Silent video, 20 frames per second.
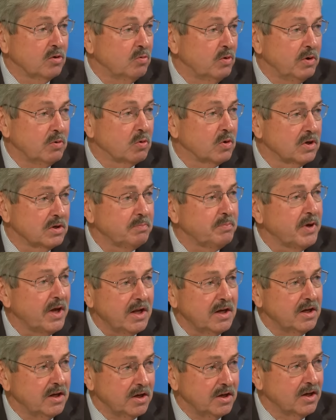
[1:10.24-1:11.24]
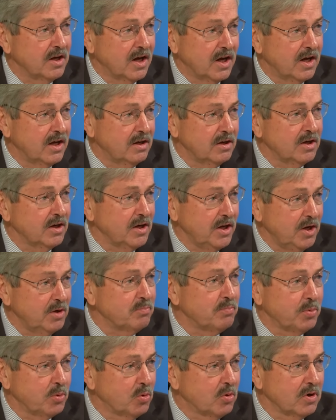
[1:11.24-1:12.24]
We were dependent on
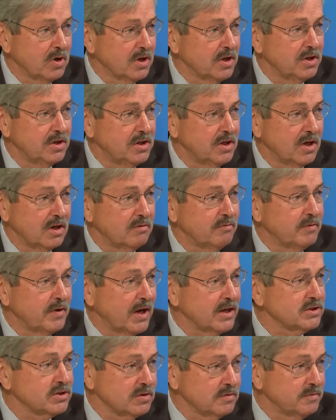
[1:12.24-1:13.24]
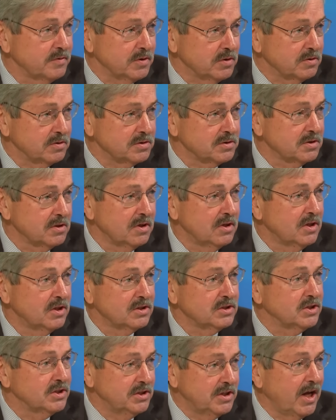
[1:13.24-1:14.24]
imported uh, fossil fuels.
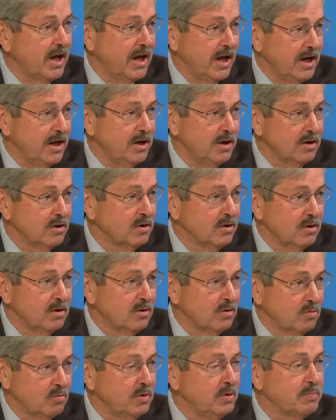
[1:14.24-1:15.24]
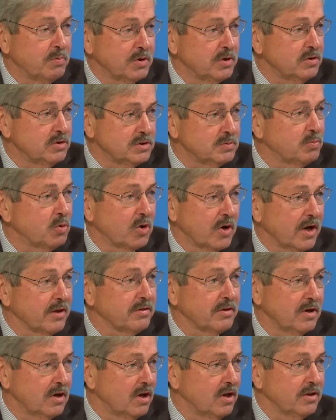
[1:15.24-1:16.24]
Today, we produce more
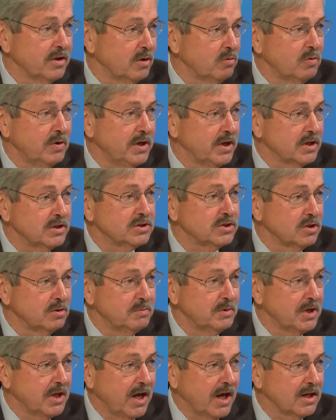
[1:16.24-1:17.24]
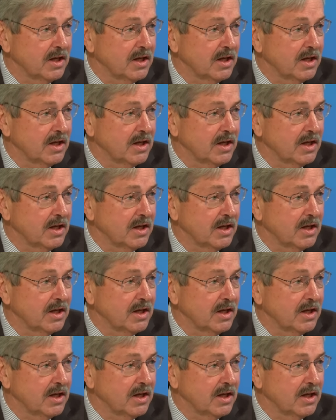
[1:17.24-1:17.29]
ethanol than we consume in